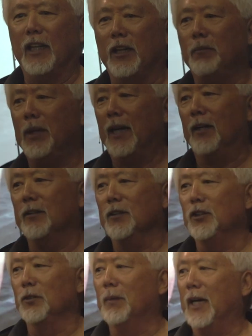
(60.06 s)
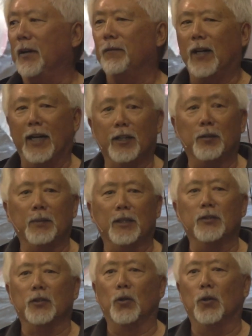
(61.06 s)
18 pounds. You might find them
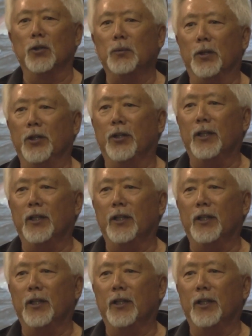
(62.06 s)
in schools where you